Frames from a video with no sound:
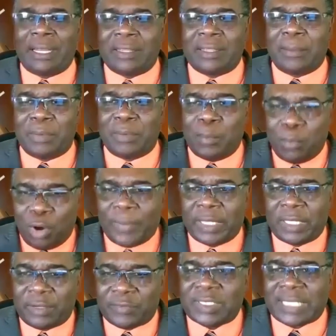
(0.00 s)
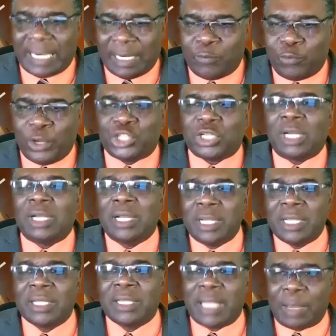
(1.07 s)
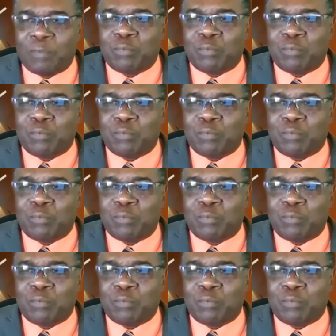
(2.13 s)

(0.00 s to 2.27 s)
then the moment of celebration